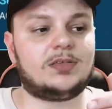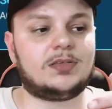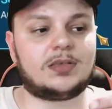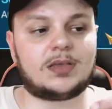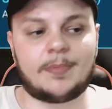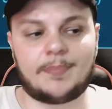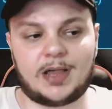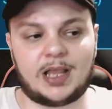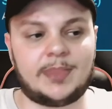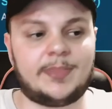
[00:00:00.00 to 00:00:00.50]

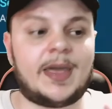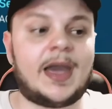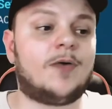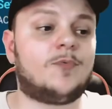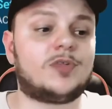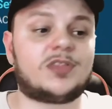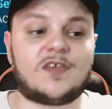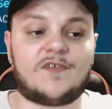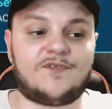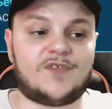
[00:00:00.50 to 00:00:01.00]
Combine that
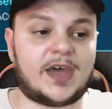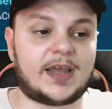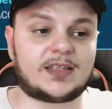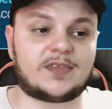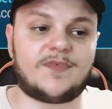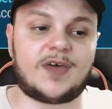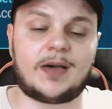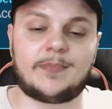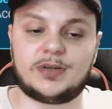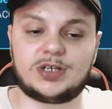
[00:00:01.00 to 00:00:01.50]
with the fact of
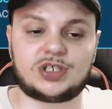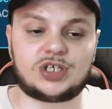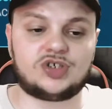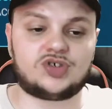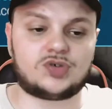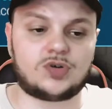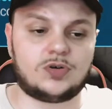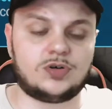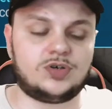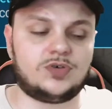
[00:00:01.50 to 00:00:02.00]
how much
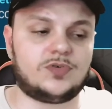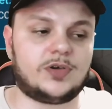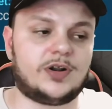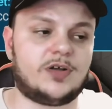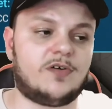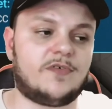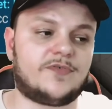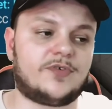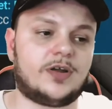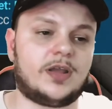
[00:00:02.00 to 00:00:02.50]
control you get
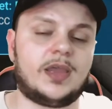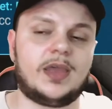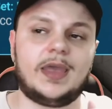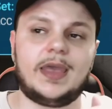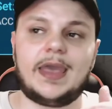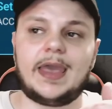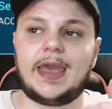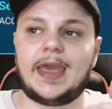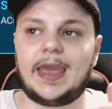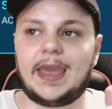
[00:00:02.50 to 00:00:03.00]
over it,
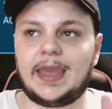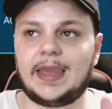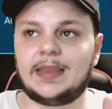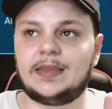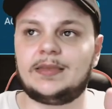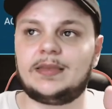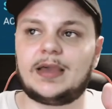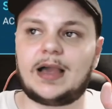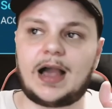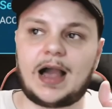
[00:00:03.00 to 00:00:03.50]

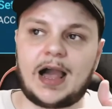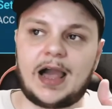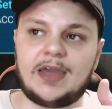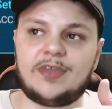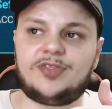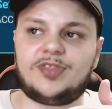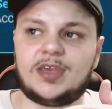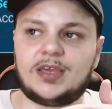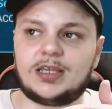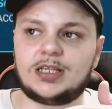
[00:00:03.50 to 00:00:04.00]
and I
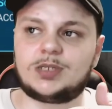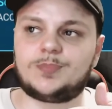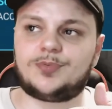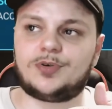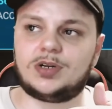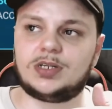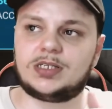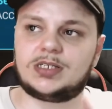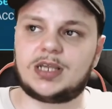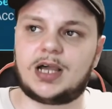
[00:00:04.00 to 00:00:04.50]
think it's
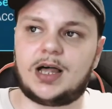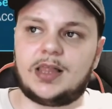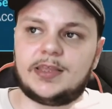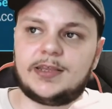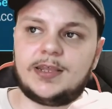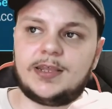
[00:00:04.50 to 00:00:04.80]
pretty solid.